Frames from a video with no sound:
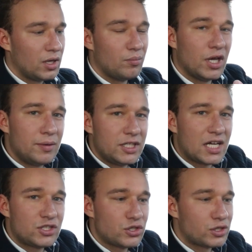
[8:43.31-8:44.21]
Maybe
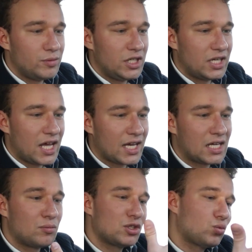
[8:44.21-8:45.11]
that's just me
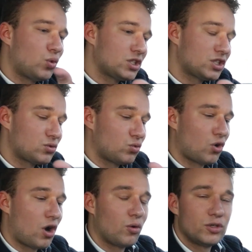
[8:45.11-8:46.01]
nagging, but what's
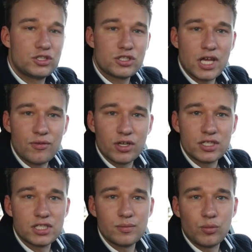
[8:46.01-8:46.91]
wrong with just having
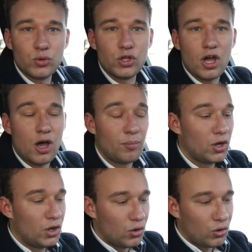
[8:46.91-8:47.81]
a simple knob
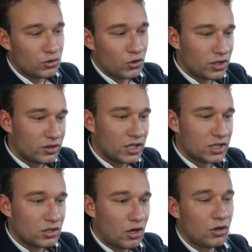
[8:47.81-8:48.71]
or turning
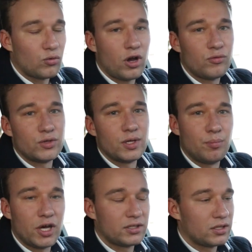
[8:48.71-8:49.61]
things on or off with a
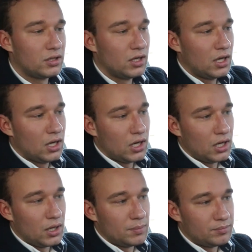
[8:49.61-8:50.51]
button?
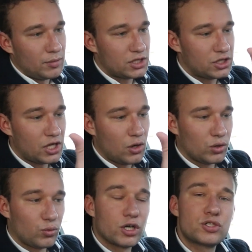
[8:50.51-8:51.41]
But still,
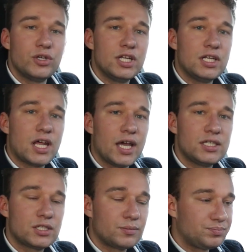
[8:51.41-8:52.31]
it works really
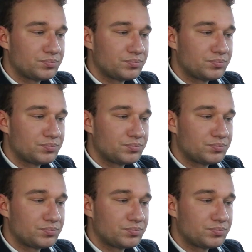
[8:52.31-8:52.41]
nice.